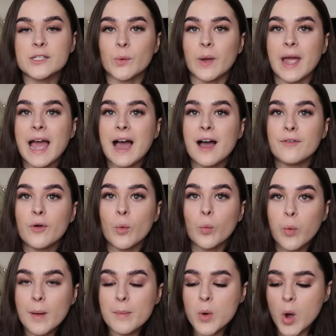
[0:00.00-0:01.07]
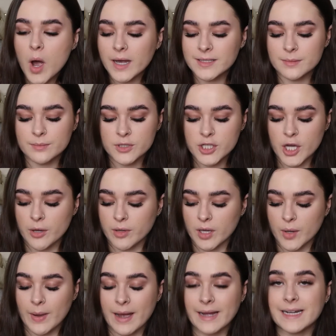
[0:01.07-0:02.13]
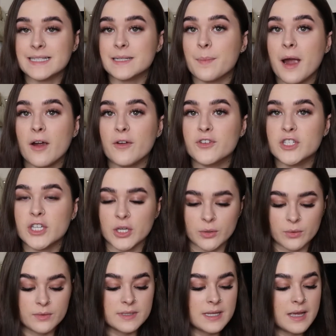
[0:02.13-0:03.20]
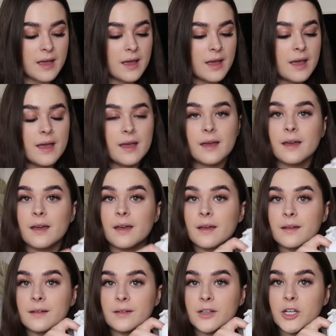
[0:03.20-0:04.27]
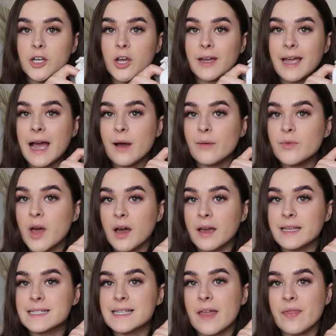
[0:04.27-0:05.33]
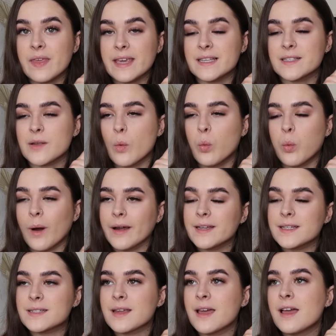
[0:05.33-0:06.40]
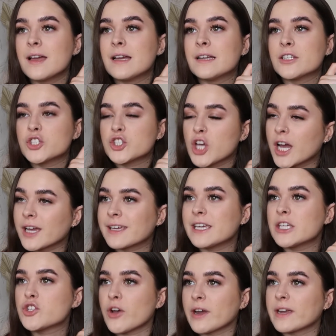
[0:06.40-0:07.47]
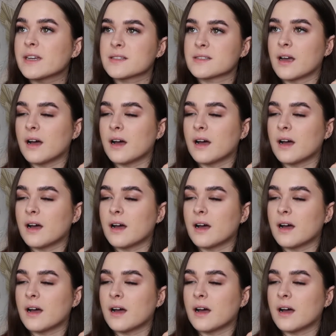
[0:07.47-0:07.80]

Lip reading: So I have one more item to show you, and it's a pair of shoes. Look how nice these white, chunky trainers